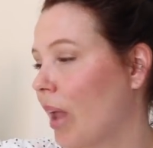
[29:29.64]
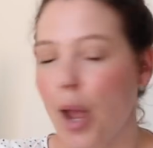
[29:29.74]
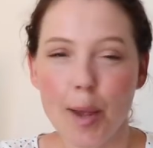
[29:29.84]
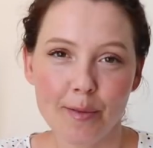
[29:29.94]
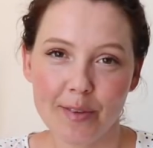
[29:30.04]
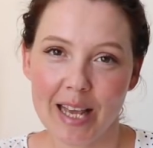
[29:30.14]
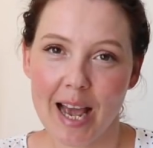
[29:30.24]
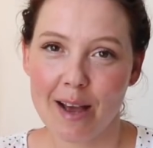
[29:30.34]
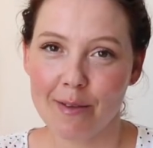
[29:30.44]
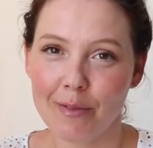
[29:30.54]
hopefully
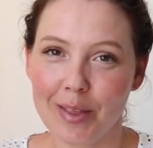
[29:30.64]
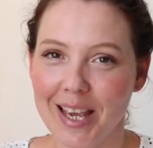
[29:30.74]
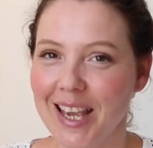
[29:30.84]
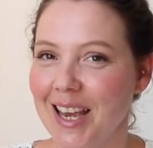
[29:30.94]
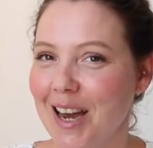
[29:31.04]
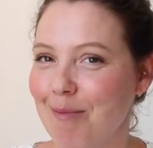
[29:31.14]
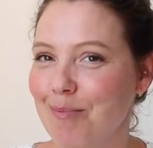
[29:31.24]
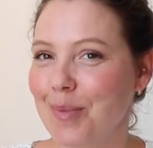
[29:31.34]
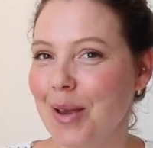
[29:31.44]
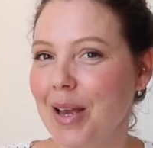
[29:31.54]
have
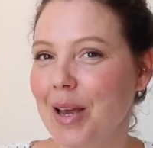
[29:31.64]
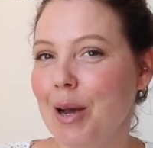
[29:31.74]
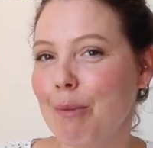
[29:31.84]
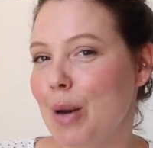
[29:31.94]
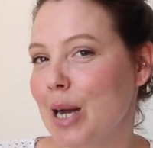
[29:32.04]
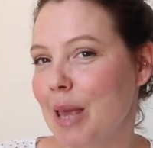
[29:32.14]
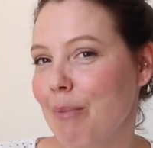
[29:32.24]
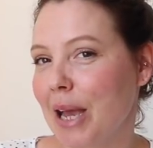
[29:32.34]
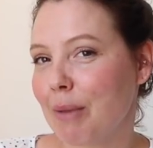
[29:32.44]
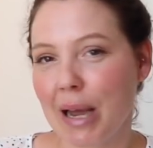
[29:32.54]
the market
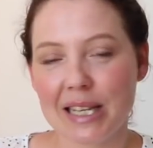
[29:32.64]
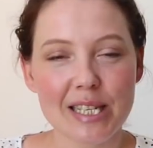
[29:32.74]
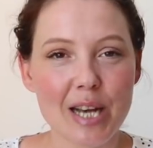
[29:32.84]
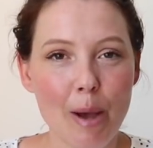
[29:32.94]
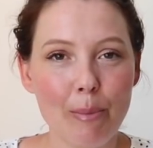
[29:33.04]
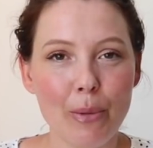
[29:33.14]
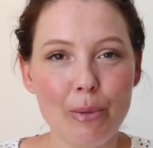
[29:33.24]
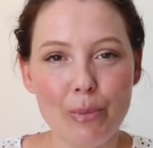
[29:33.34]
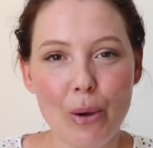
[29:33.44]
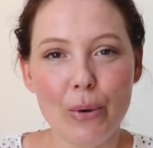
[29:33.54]
bag pattern up on
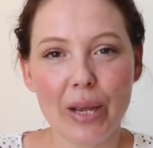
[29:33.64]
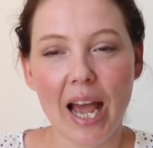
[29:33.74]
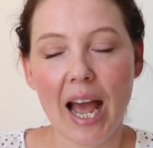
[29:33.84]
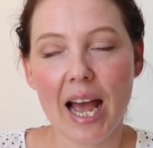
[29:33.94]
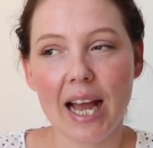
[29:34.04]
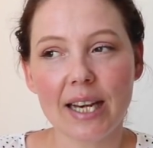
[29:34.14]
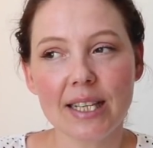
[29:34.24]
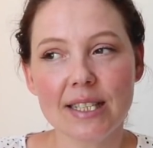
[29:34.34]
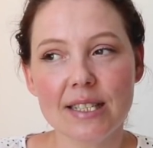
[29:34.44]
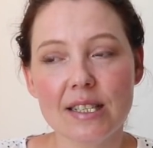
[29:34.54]
the blog,
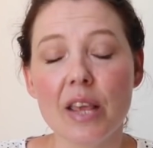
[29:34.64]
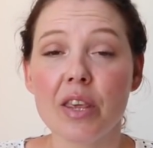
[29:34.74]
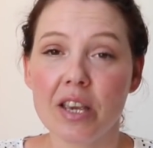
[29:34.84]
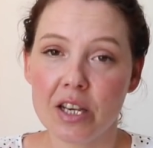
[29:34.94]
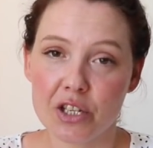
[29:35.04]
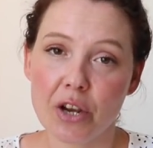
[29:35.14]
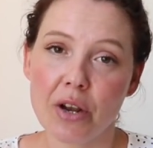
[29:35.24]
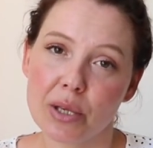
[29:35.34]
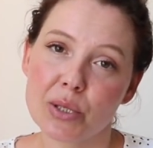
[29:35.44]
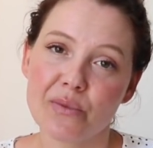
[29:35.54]
and the show
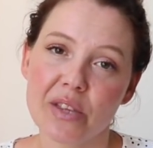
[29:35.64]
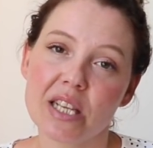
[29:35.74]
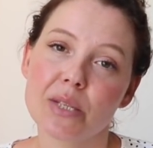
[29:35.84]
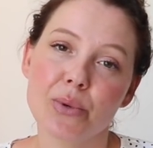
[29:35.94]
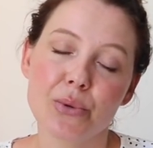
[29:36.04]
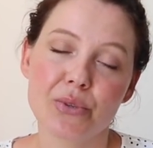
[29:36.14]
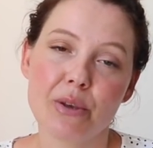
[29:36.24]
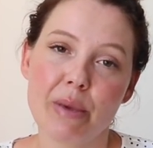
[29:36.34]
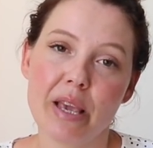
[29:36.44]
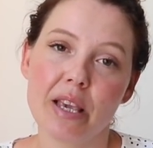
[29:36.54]
notes for this will
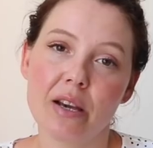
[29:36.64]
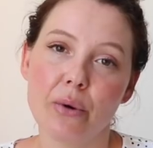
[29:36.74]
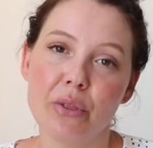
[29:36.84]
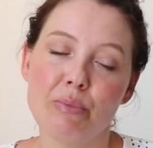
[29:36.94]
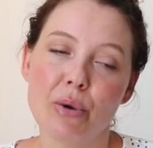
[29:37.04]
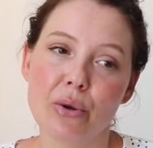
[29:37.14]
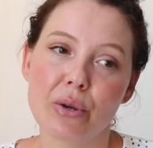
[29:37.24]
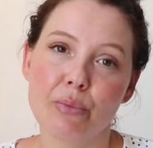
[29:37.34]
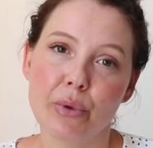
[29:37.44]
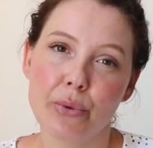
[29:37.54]
also be on the
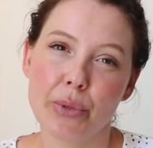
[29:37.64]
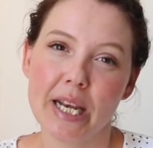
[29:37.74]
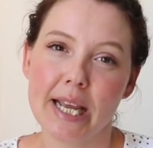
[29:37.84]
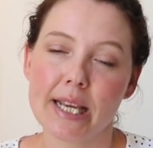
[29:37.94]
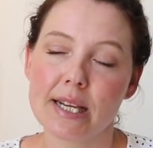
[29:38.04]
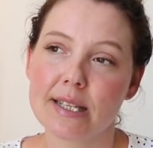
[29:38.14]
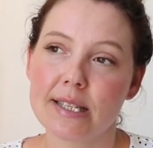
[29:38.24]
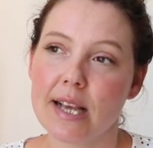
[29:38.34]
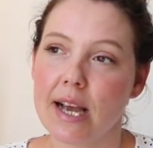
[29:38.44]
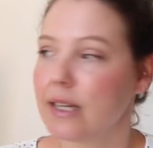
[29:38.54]
blog with all the links
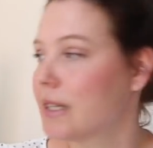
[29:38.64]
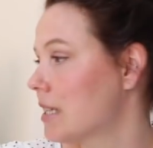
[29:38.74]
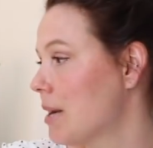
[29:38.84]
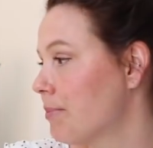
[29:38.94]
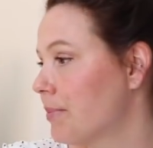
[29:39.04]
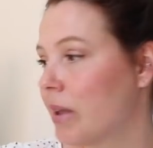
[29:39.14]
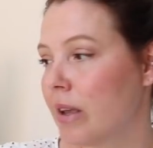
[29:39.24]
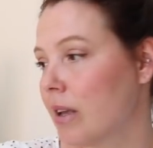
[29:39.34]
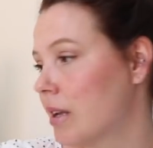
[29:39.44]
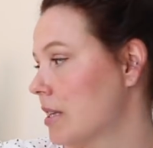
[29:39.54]
and
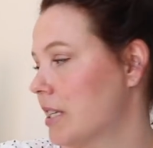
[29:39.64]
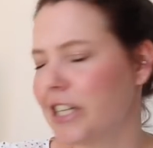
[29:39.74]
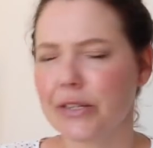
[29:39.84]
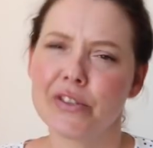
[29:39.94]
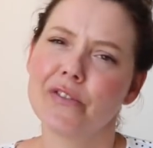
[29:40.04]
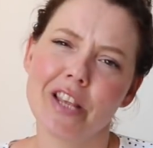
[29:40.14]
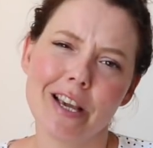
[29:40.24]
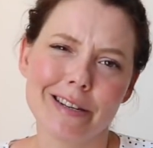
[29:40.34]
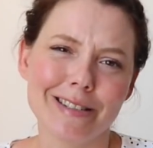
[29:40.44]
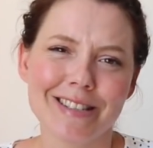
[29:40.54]
details of the
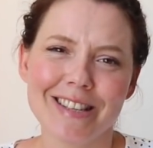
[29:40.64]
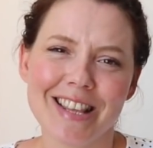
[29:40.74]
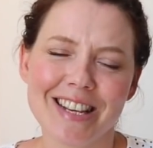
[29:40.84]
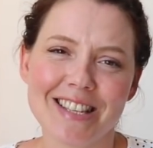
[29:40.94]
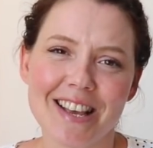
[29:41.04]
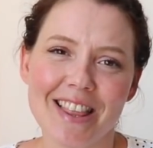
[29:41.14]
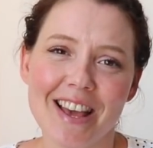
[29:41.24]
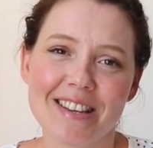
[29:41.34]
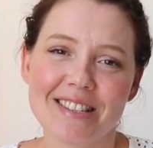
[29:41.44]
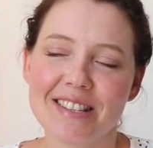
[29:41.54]
yarns and things like
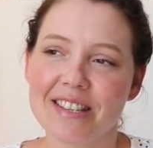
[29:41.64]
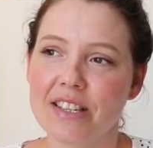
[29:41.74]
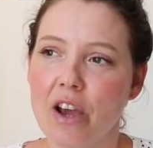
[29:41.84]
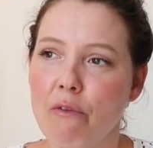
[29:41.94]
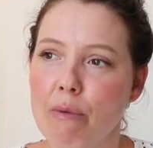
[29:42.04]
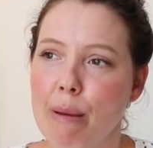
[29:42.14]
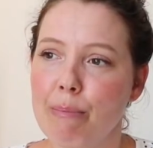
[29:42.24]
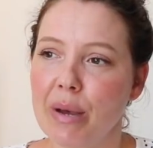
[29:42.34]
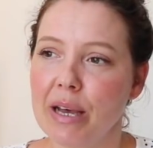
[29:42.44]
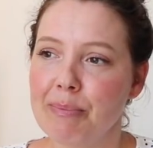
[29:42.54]
that I can't
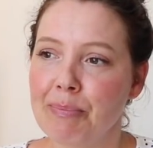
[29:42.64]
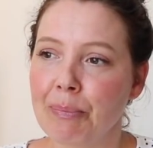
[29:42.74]
remember.